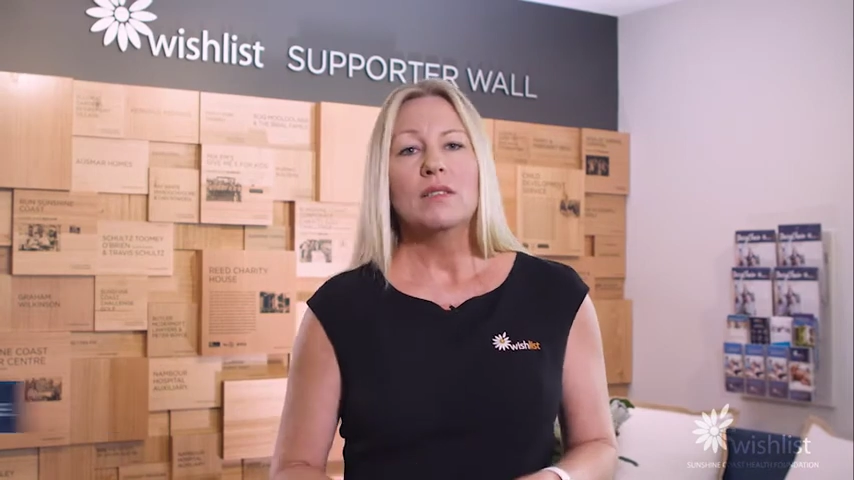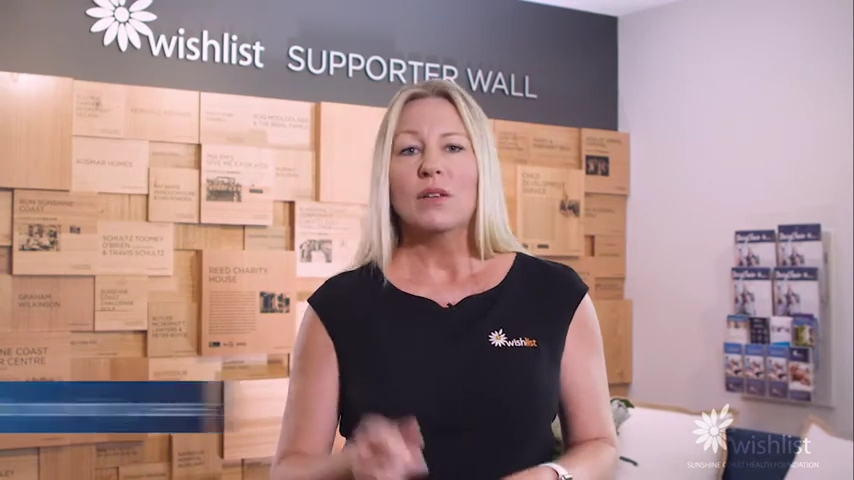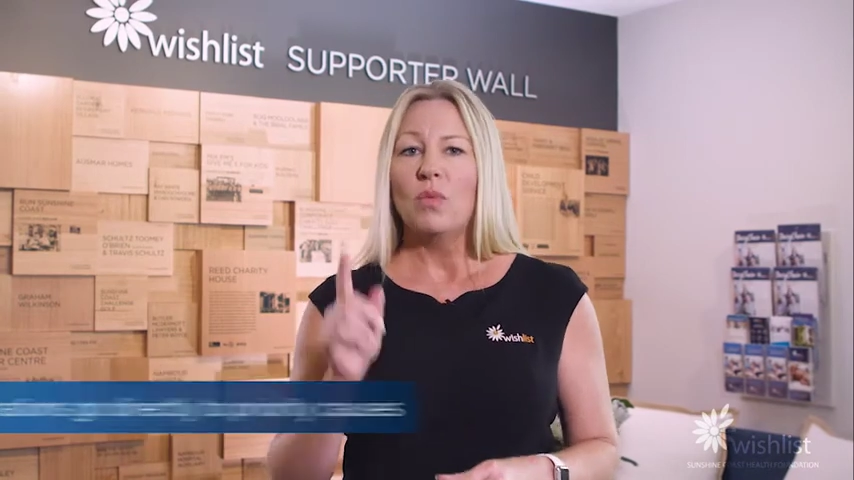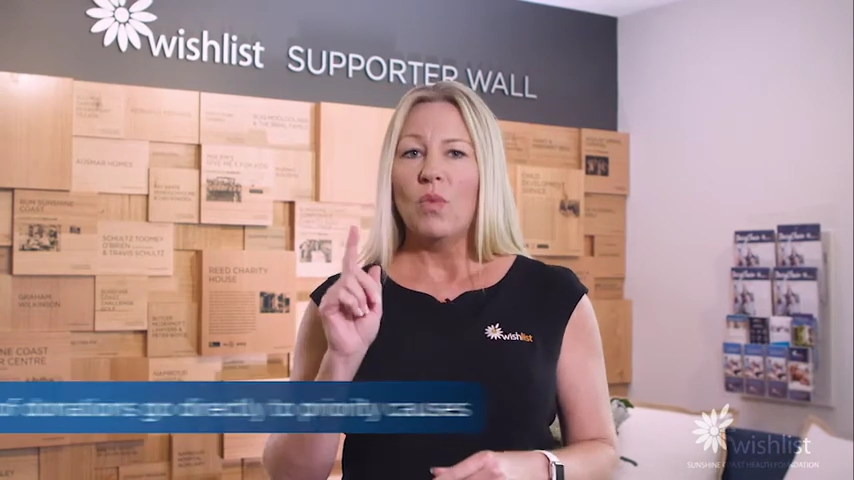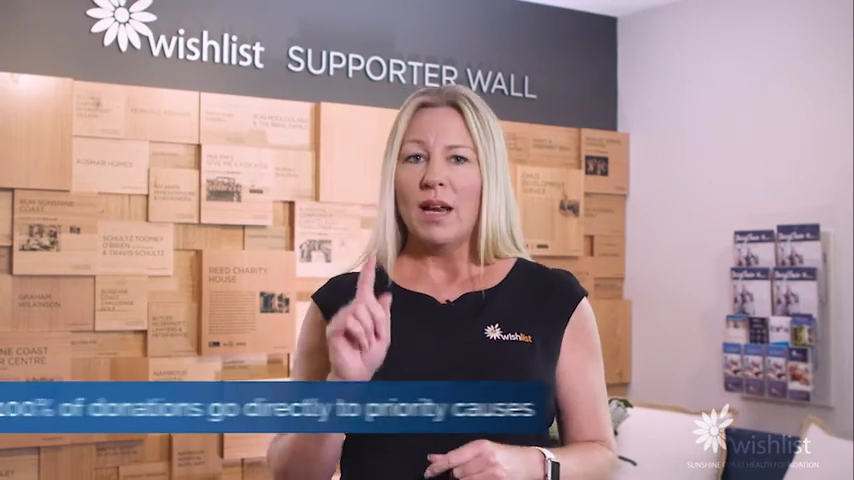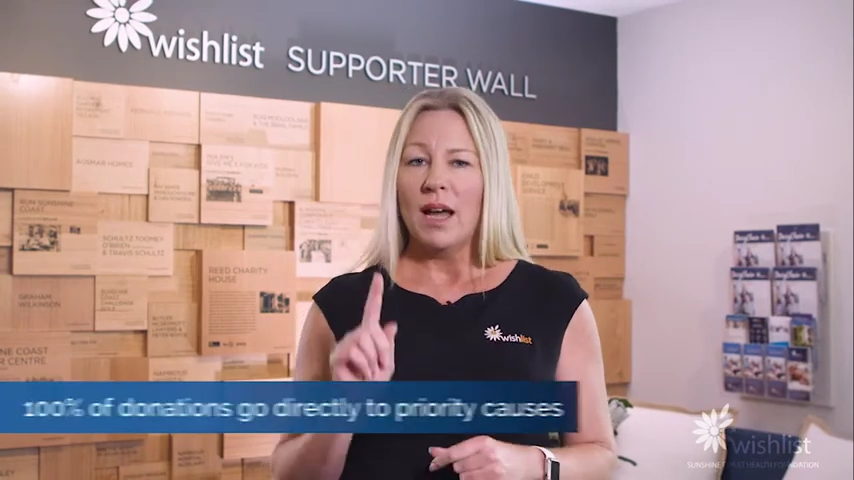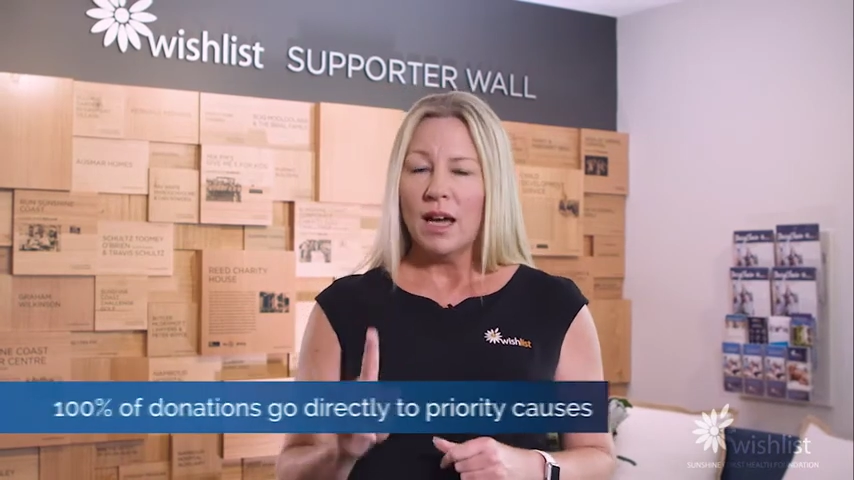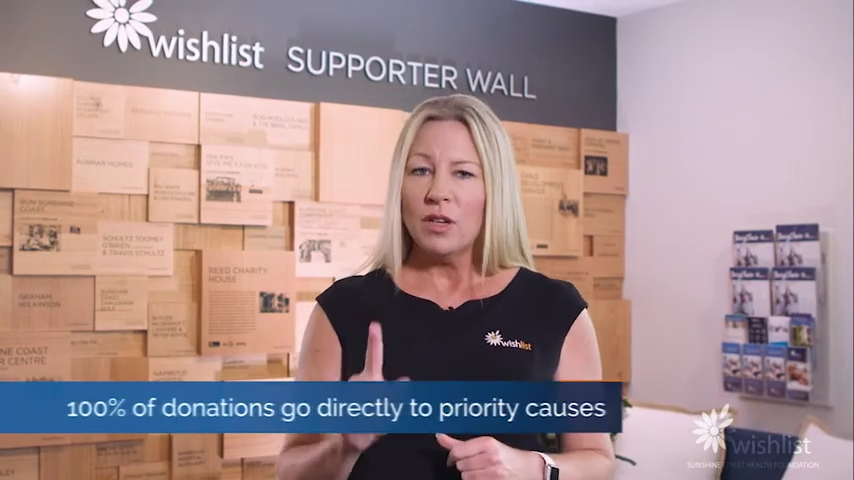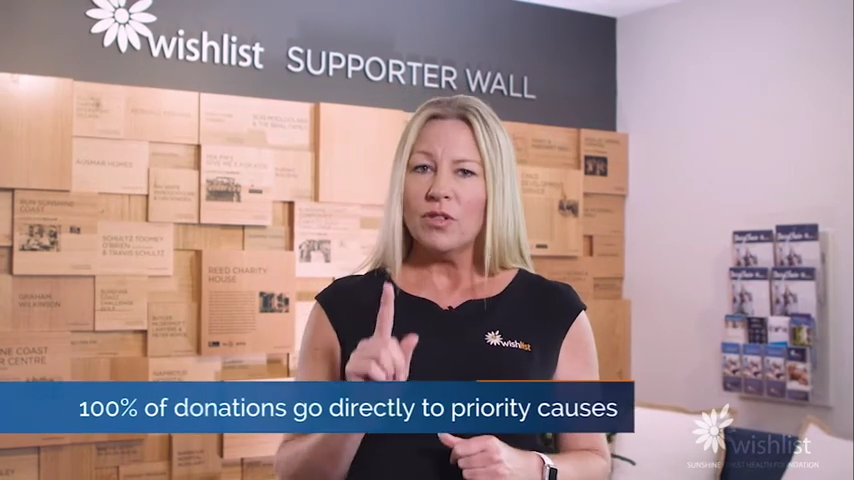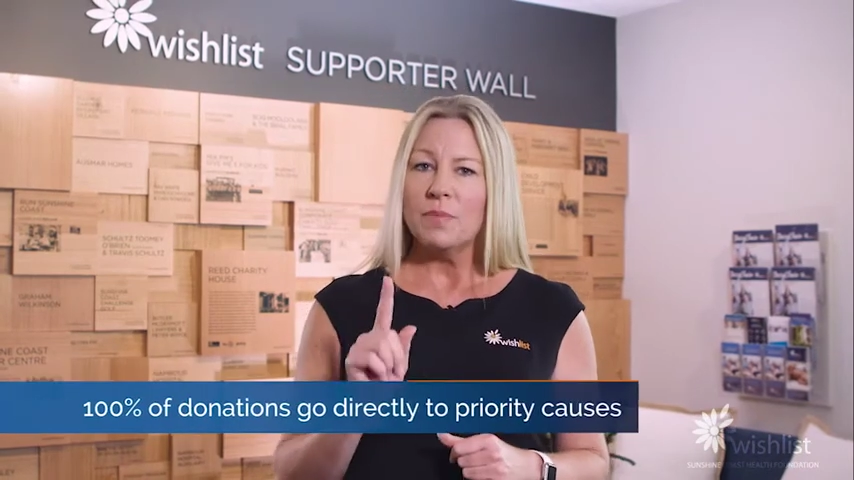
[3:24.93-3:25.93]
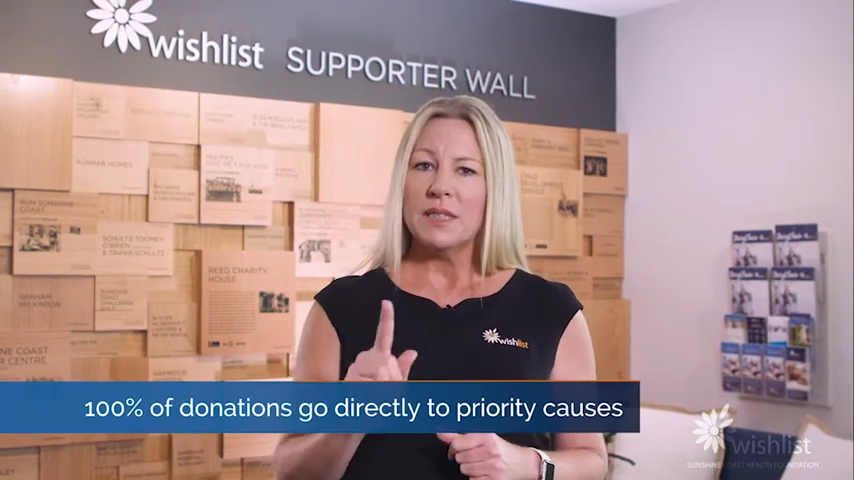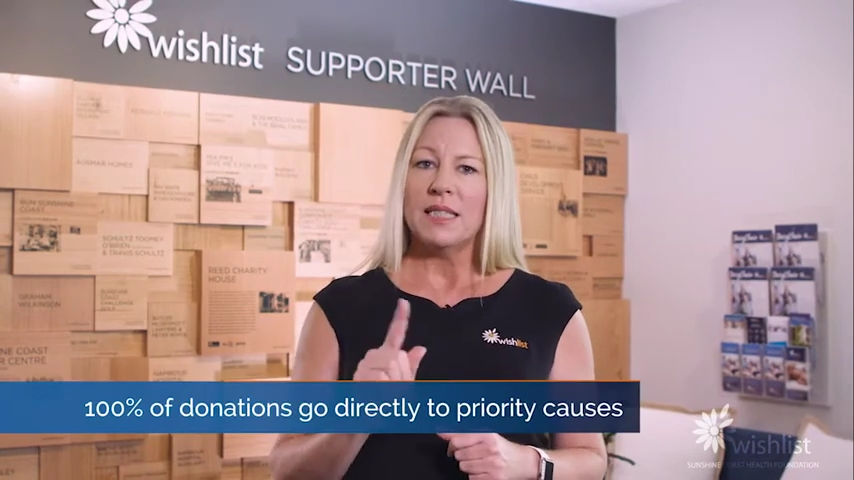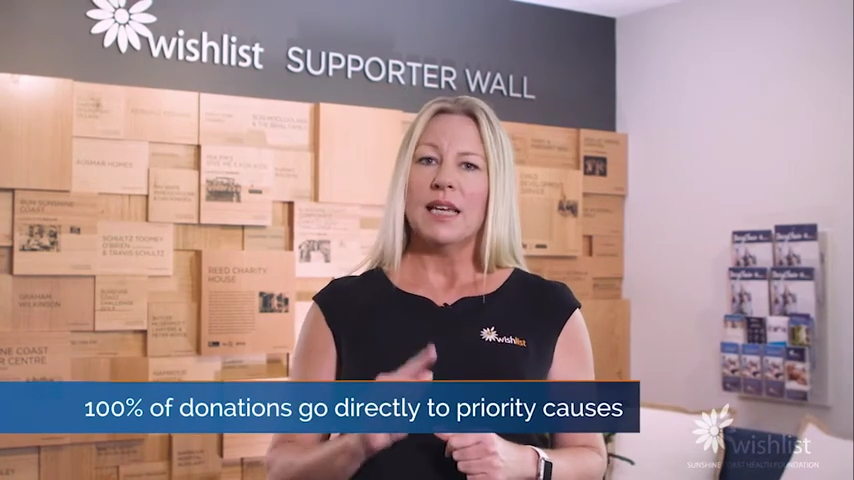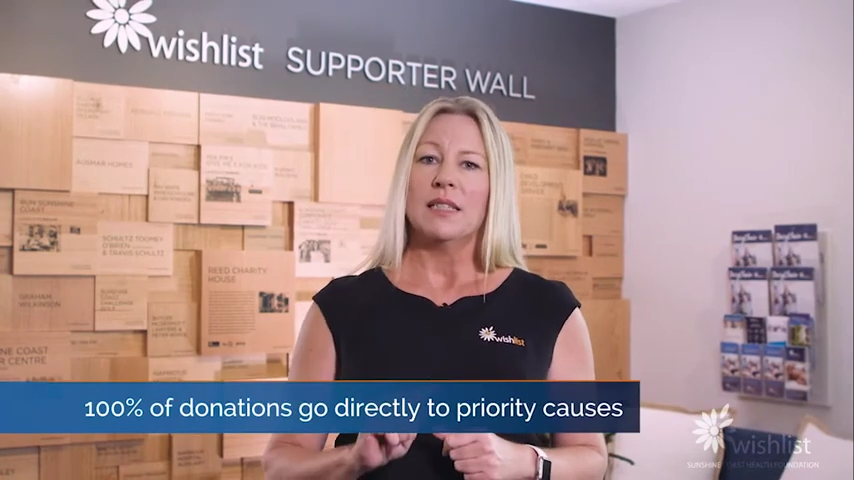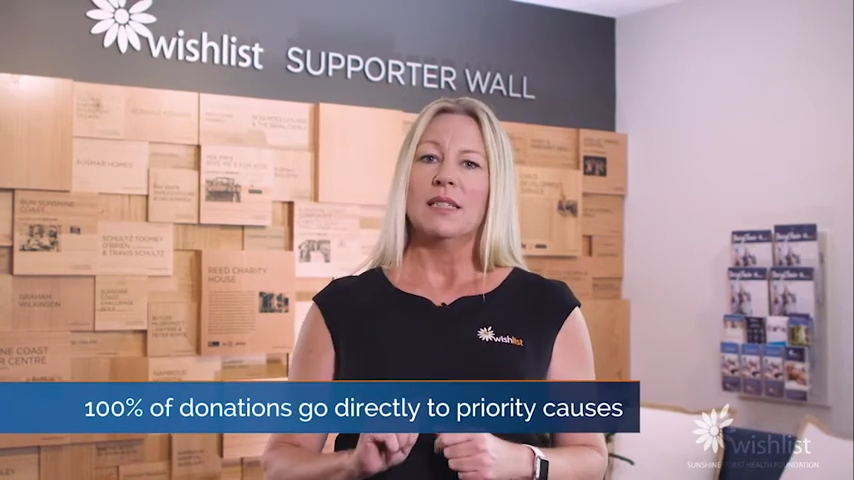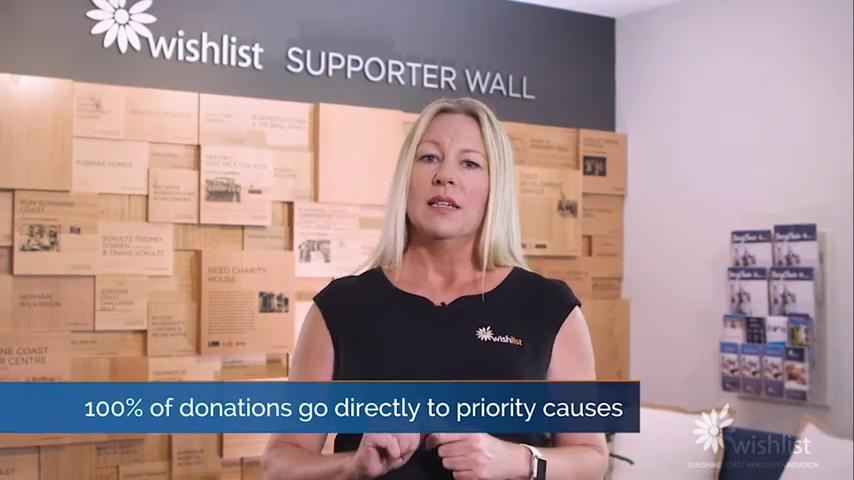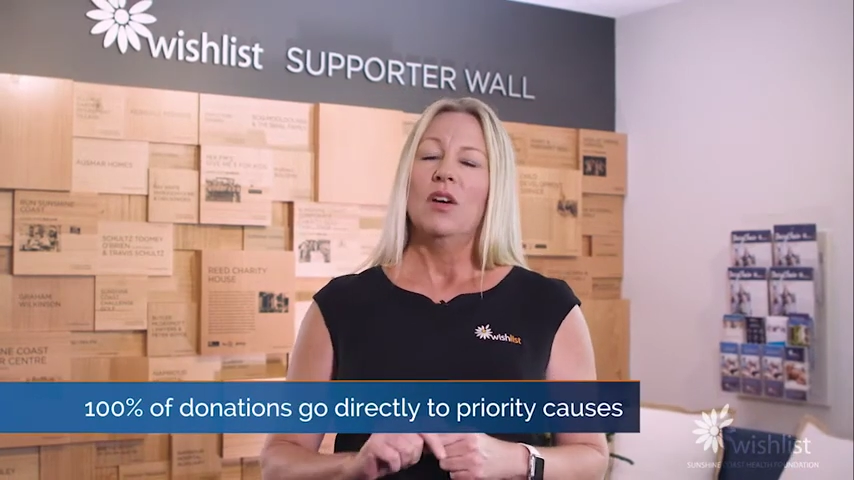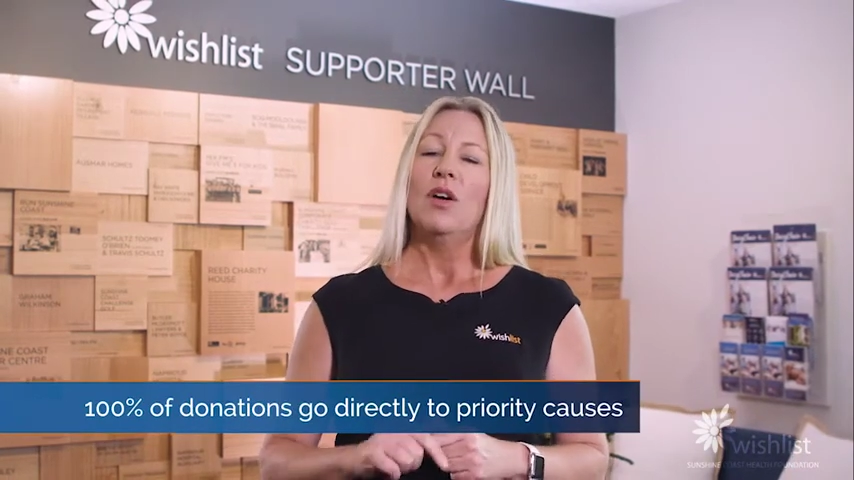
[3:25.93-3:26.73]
So 100%